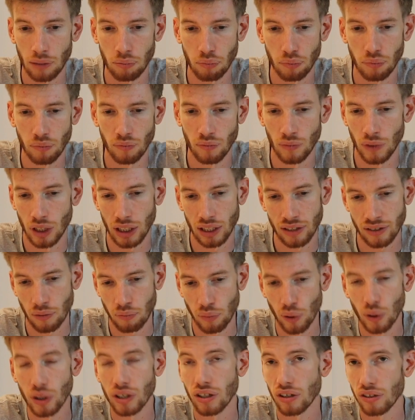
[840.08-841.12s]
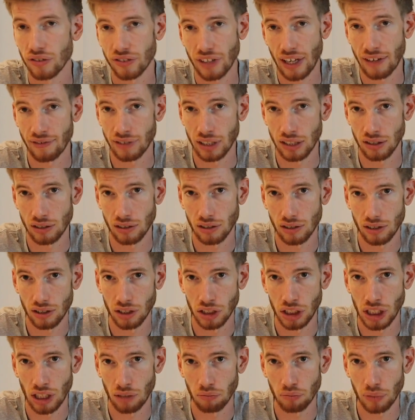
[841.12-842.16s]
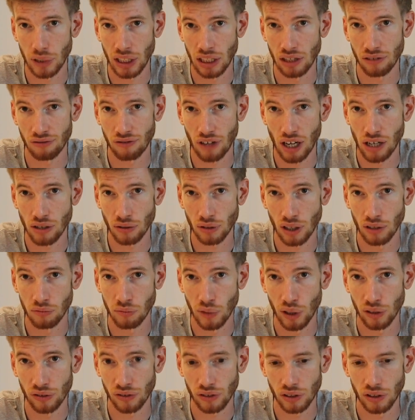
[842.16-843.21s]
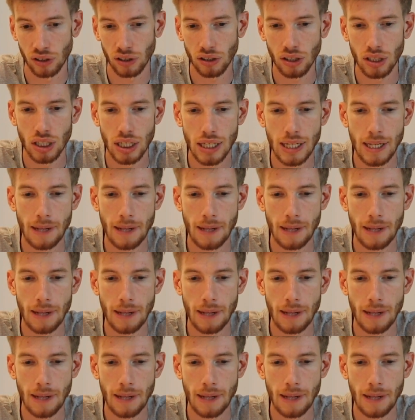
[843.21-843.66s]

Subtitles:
it's a 0.07 jump in the final combo score,